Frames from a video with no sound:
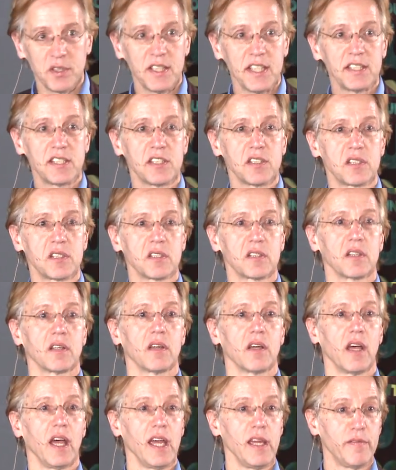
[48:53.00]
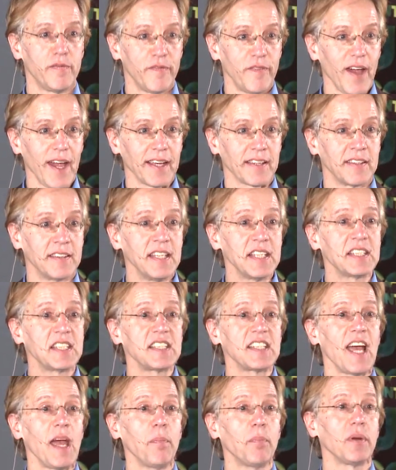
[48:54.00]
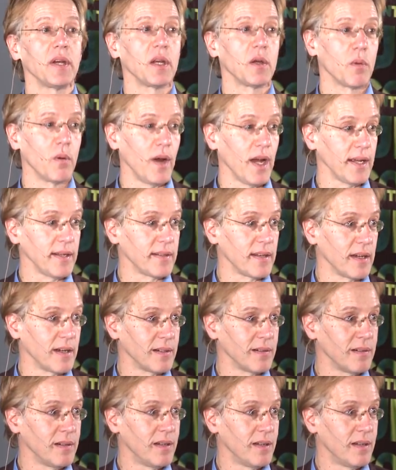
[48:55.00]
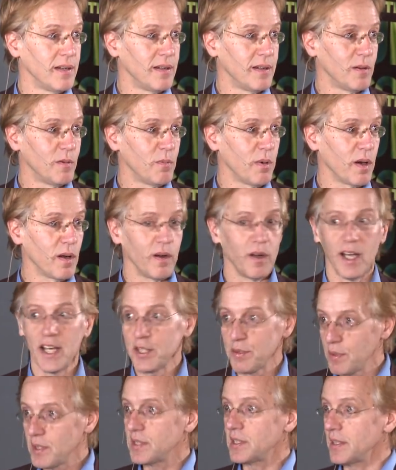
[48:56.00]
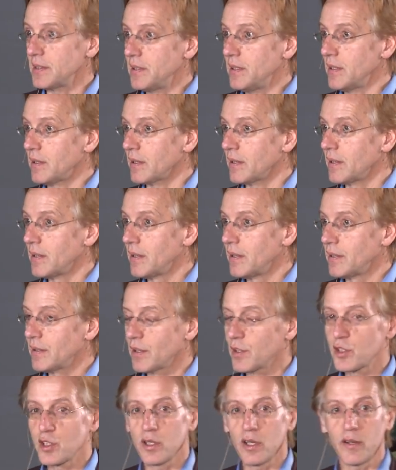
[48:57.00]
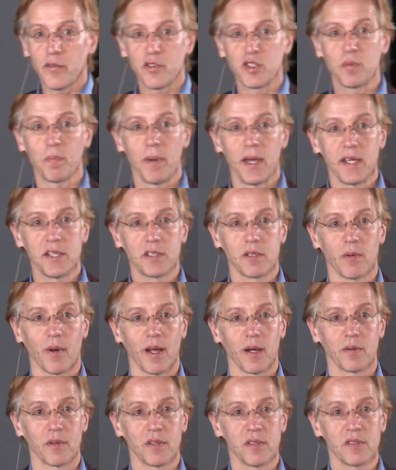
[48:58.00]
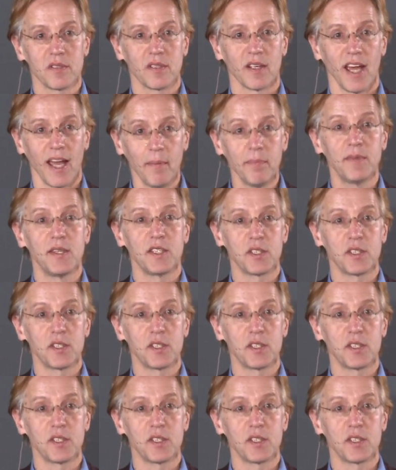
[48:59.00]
this is a fact. This is happening right now as we sit here. There's a lot of space around us, empty